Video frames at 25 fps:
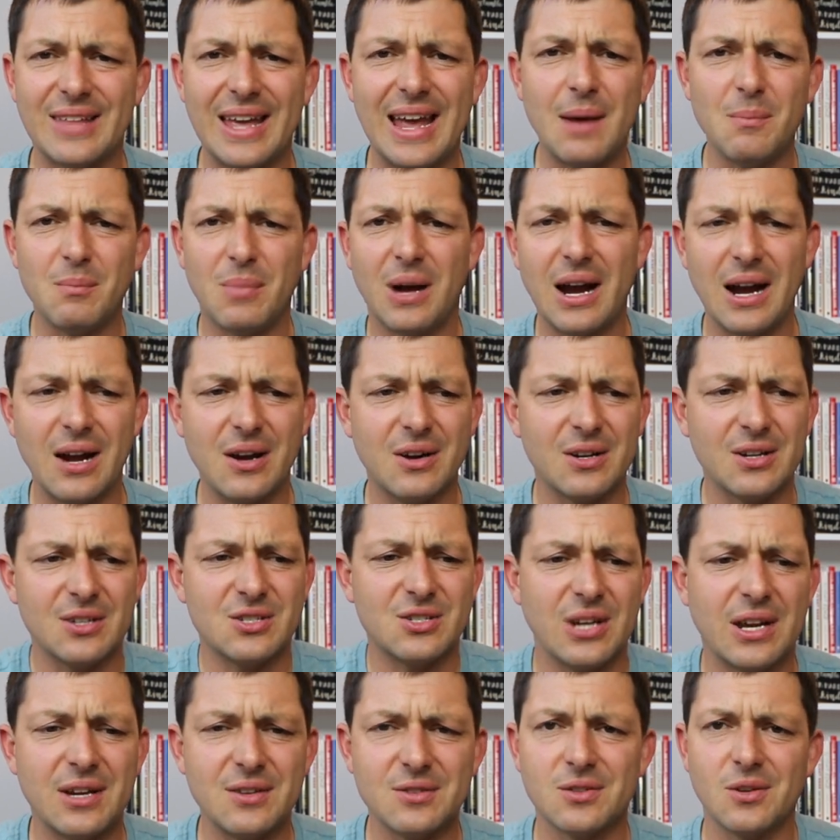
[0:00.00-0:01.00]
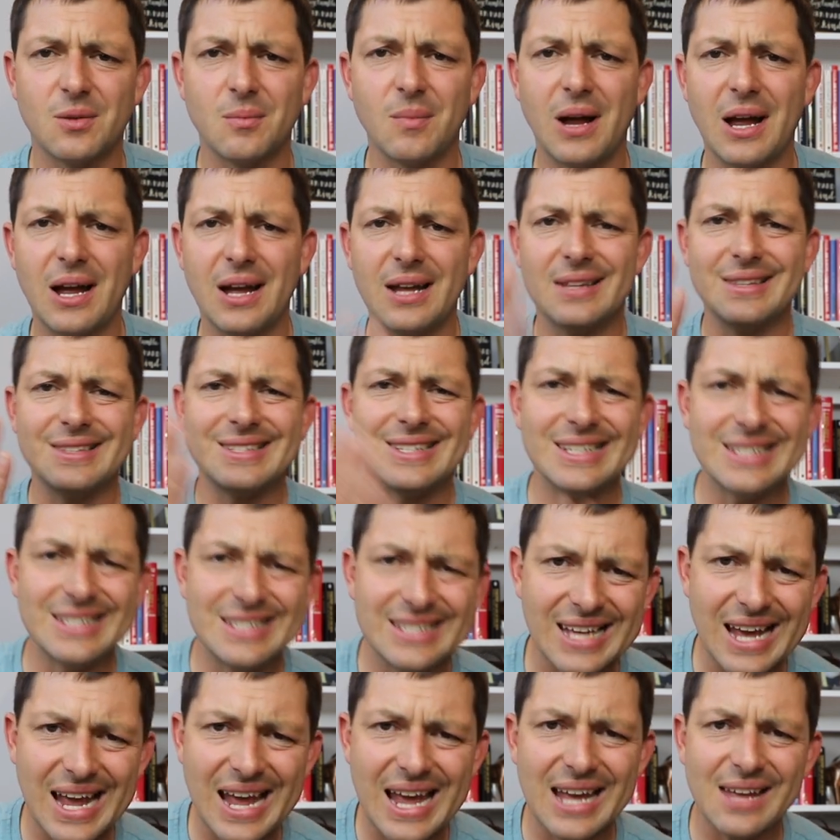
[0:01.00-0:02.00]
that buyer could change their mind
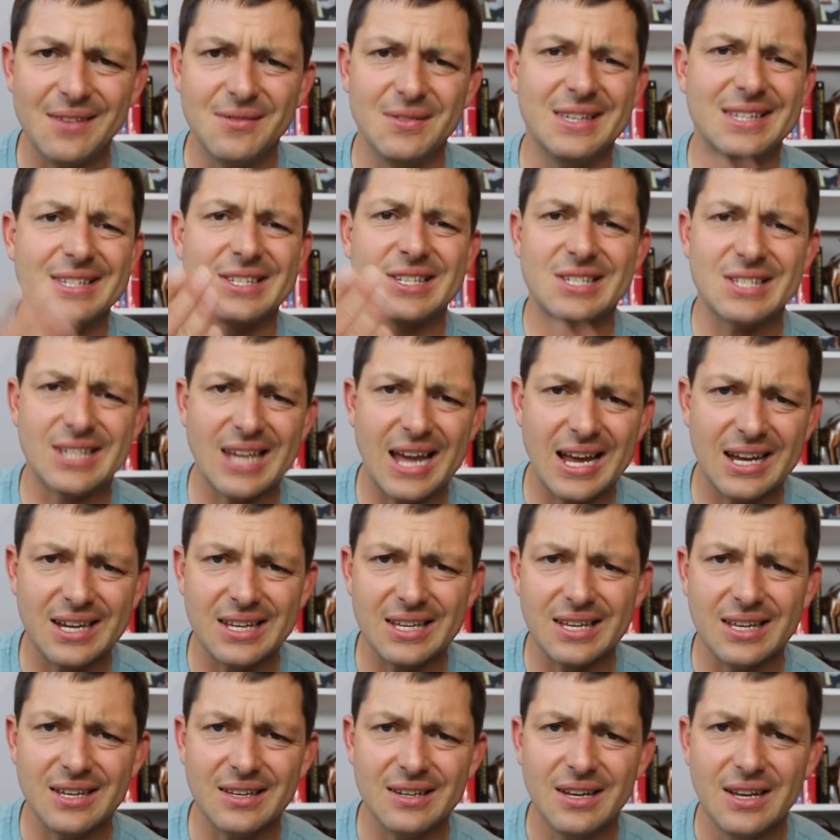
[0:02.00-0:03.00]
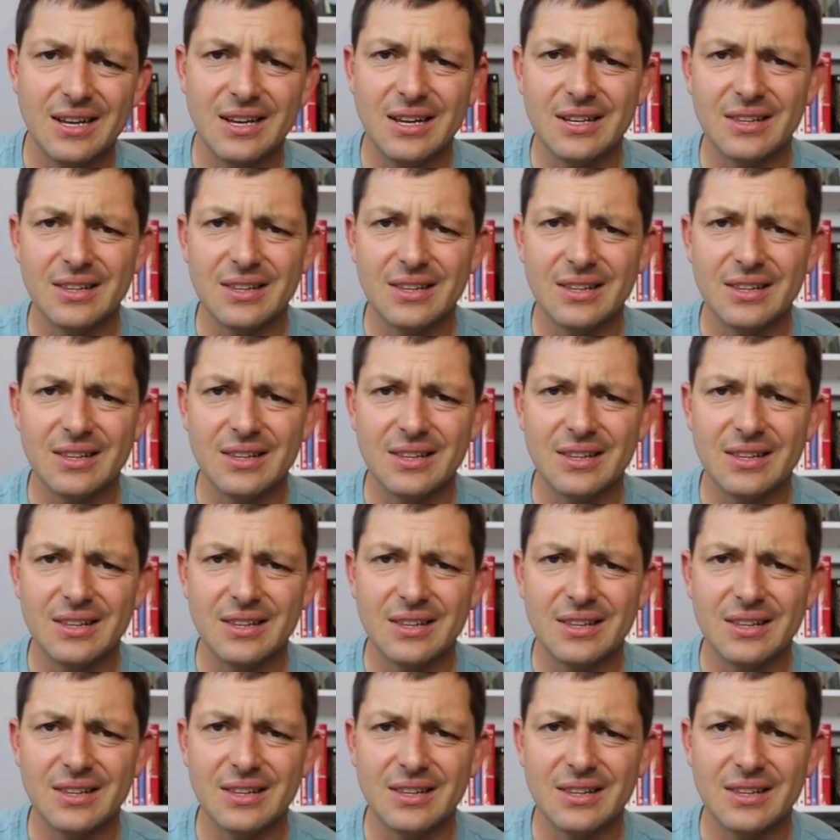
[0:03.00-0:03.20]
today, this second.